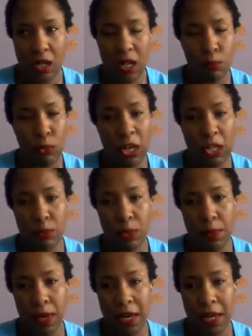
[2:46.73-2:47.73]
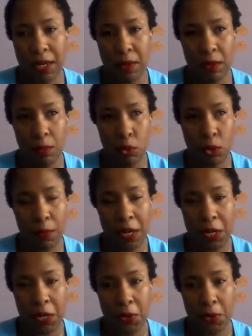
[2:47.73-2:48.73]
it brings more money. The more
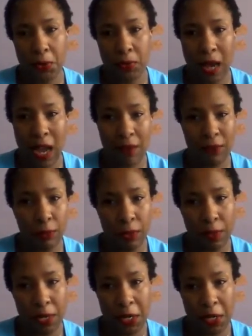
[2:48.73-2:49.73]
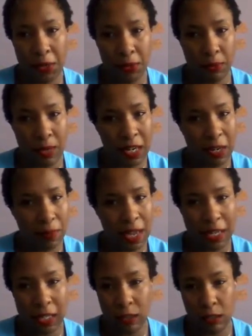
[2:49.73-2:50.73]
money you have, the more money you end up
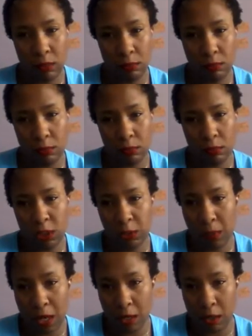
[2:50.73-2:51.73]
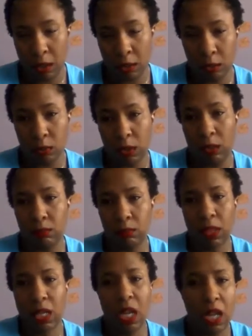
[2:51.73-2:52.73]
getting once you spend all.
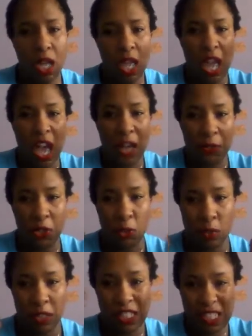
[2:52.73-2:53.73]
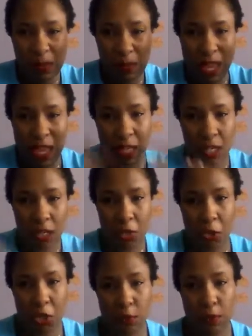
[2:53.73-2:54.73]
Well, I don't use the word spend
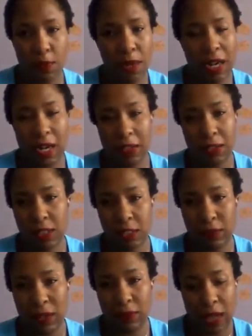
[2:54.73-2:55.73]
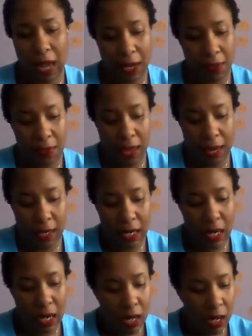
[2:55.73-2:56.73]
usually with money. It's just a Reverend Ike thing.
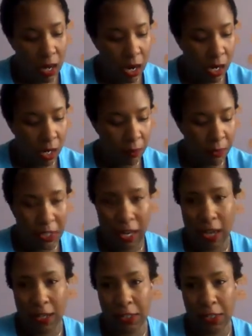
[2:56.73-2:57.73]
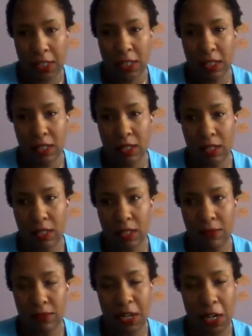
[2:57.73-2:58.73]
Check out his
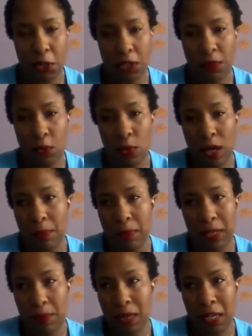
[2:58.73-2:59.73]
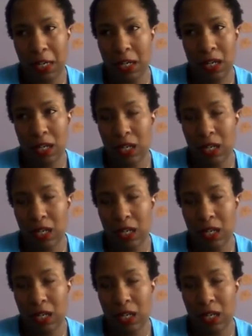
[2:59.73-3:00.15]
videos if you want, but I mean